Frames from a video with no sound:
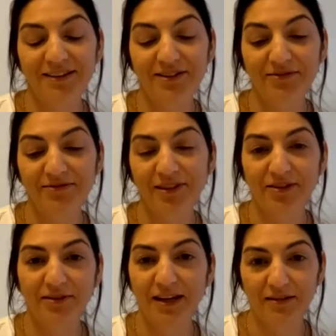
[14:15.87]
to, you
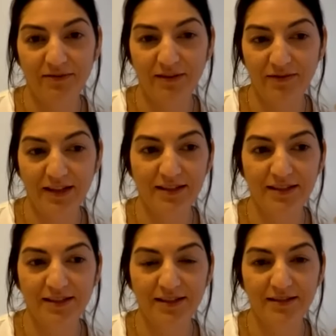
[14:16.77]
know, kind of
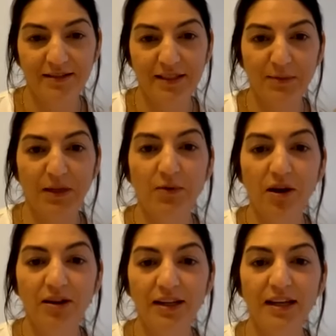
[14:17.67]
invest in something
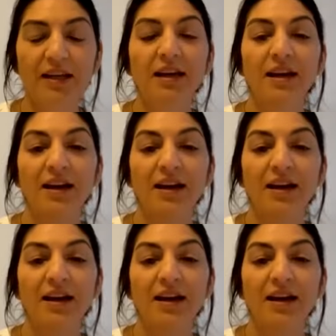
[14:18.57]
quality